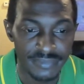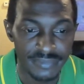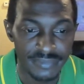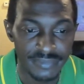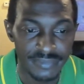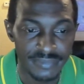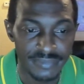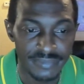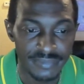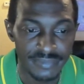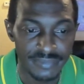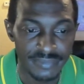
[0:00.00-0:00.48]

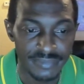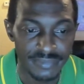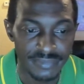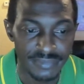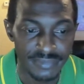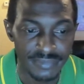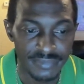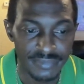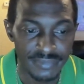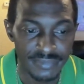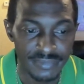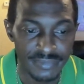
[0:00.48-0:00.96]
Okay.
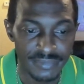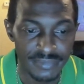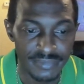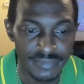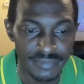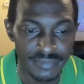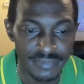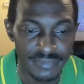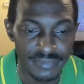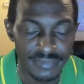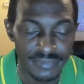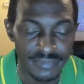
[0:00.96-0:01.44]

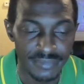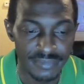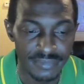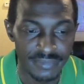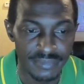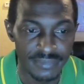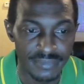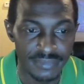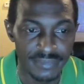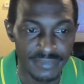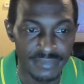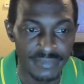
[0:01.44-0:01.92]

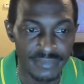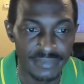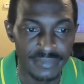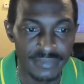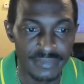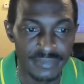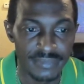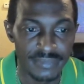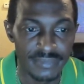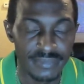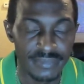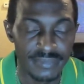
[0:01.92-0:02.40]
All right, I'm
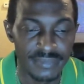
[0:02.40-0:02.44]
good.